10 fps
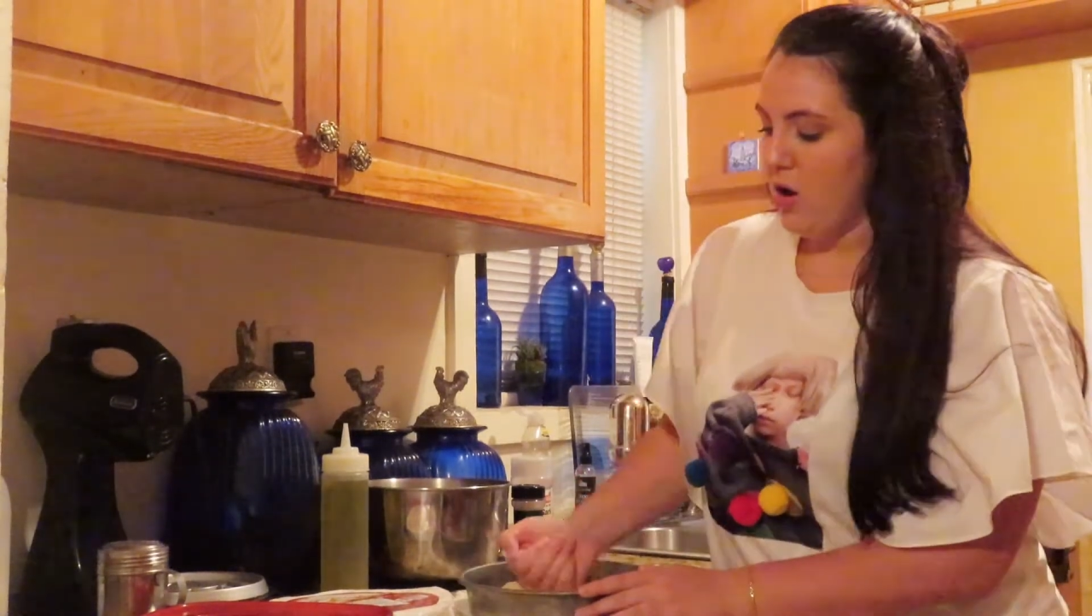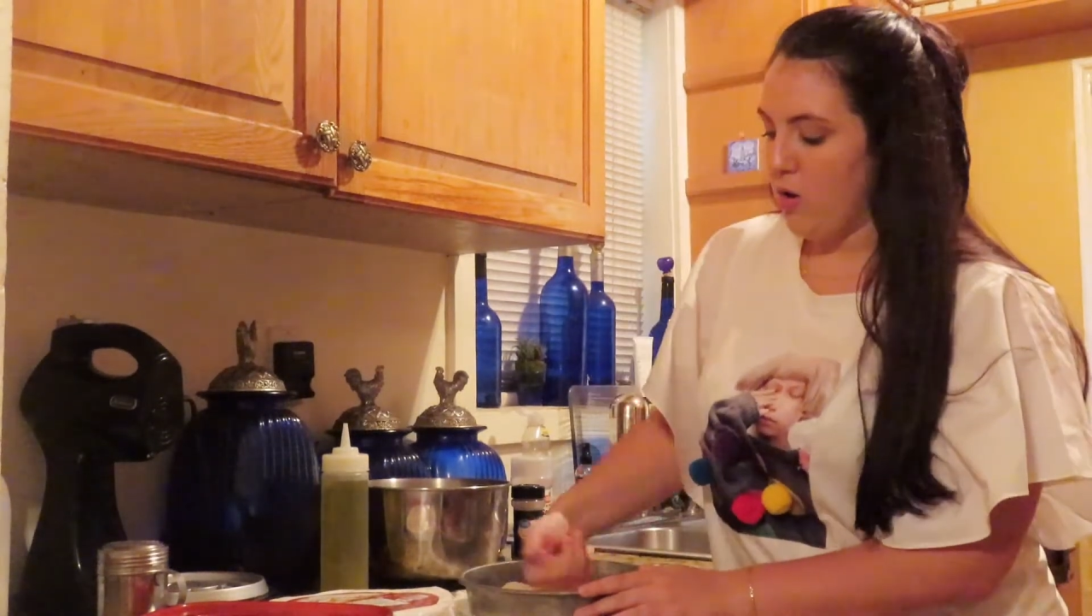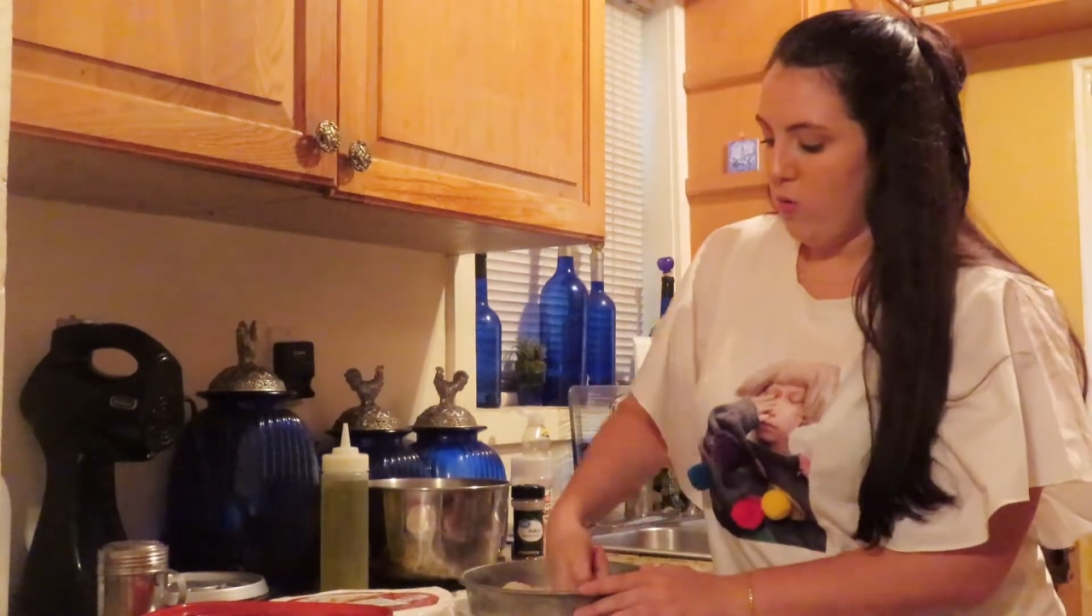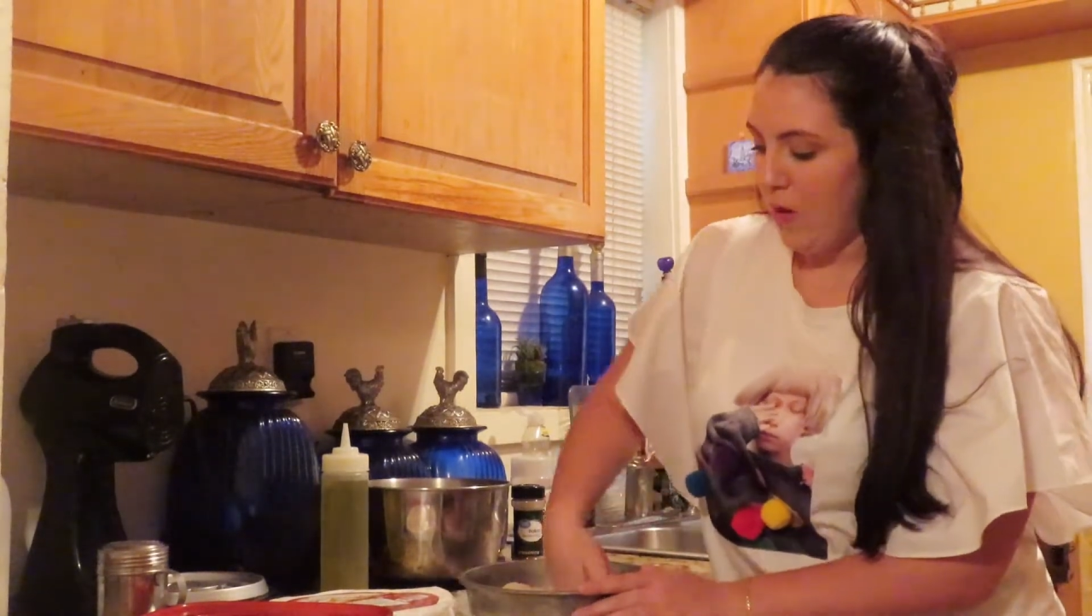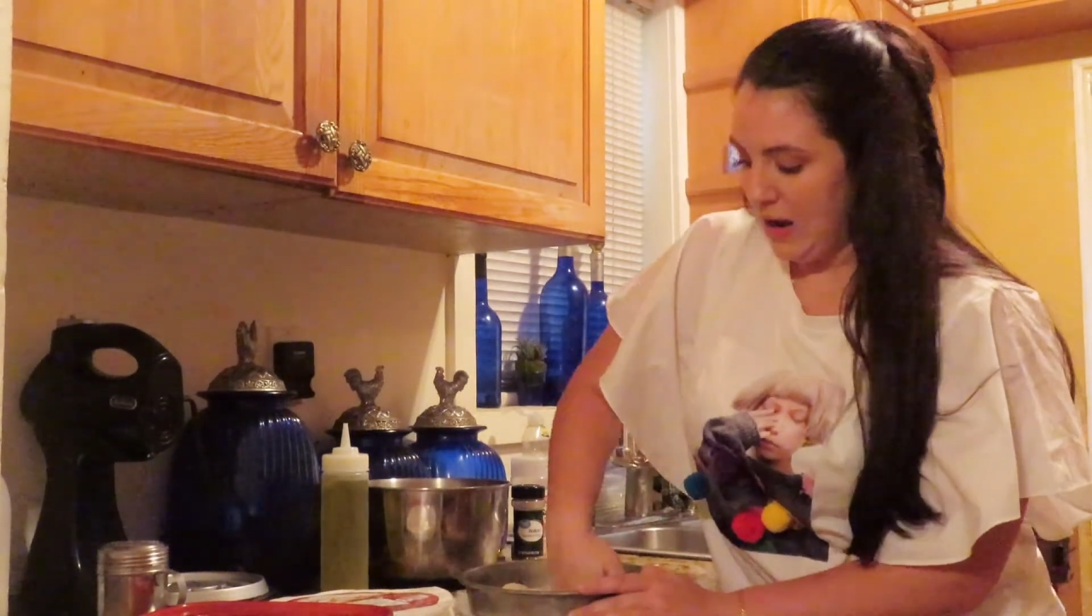
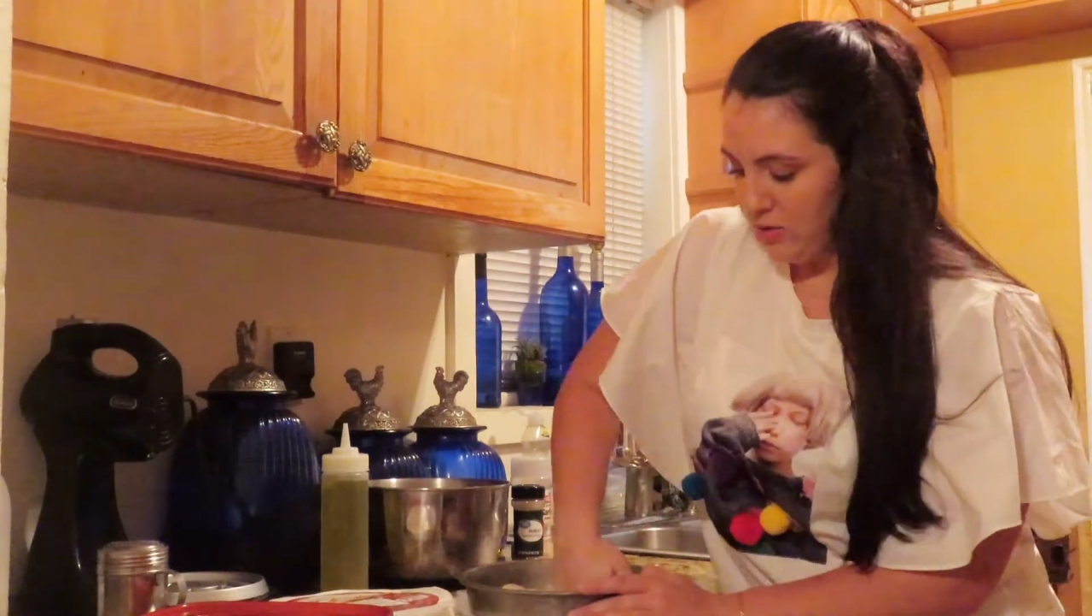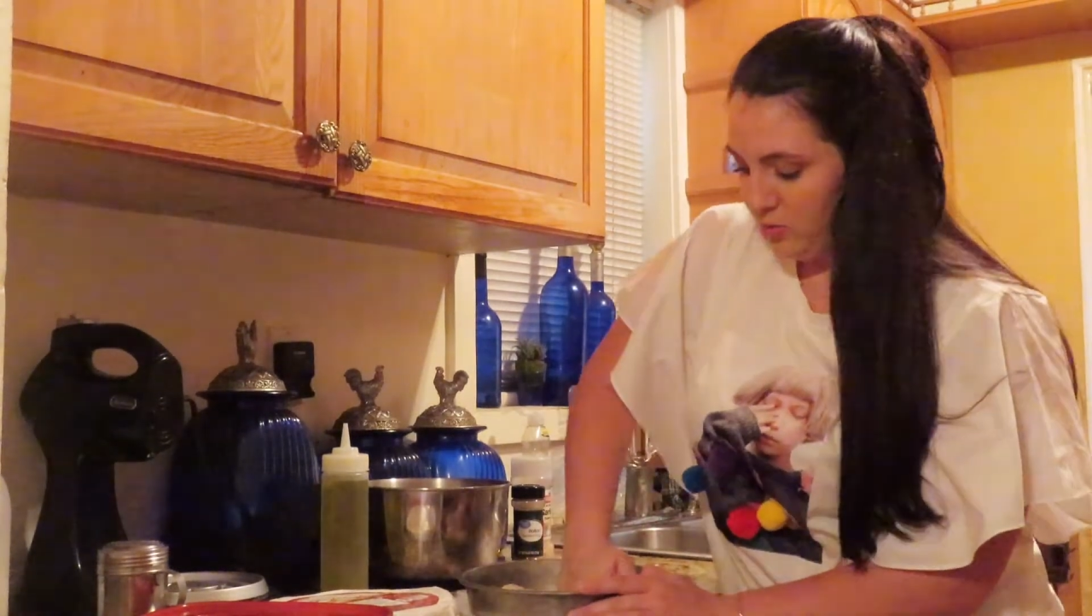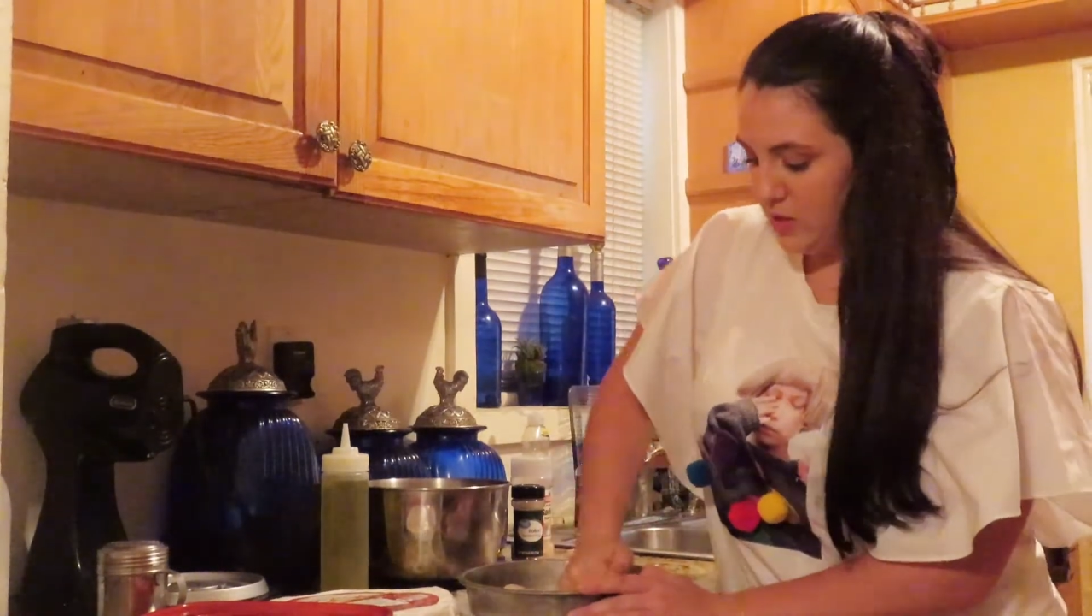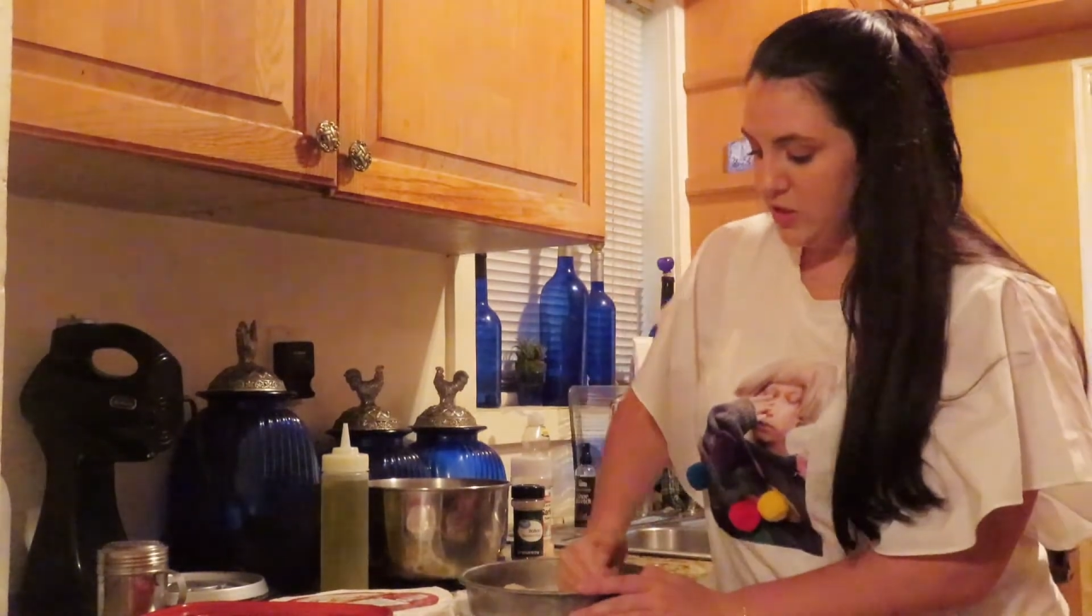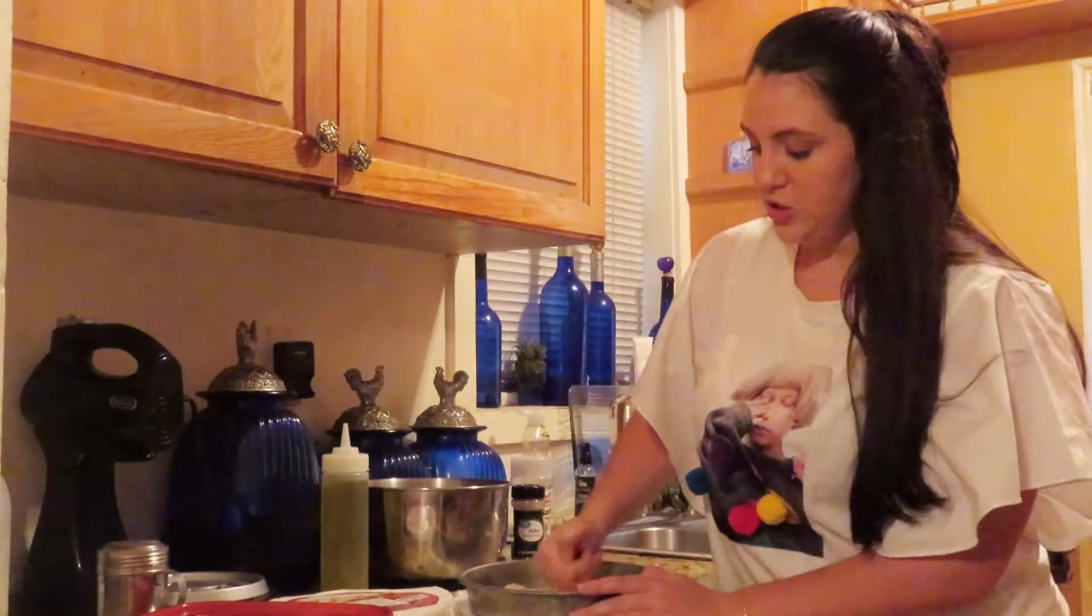a round
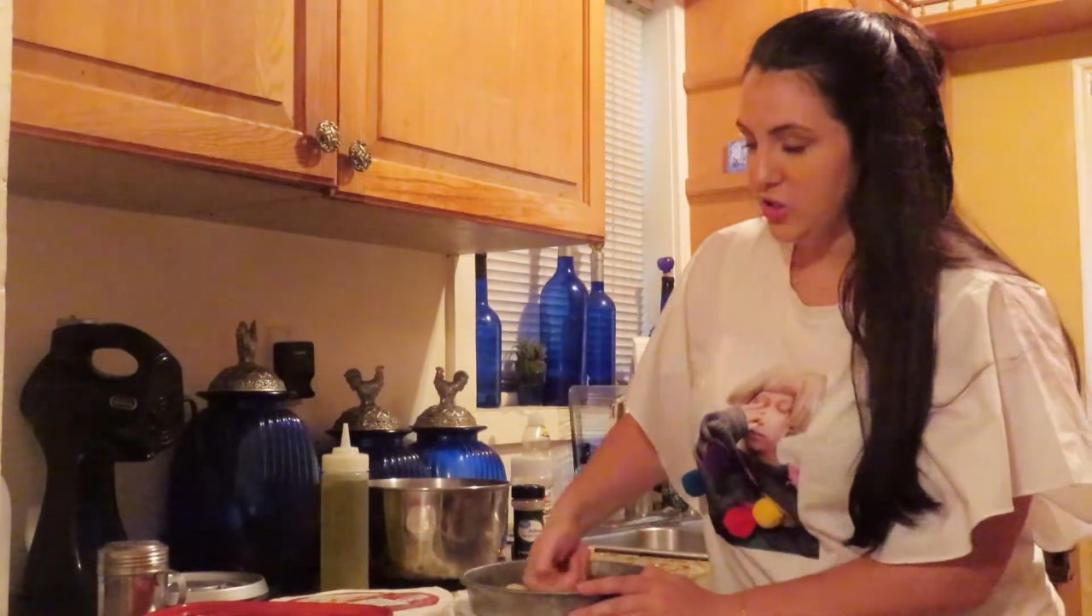one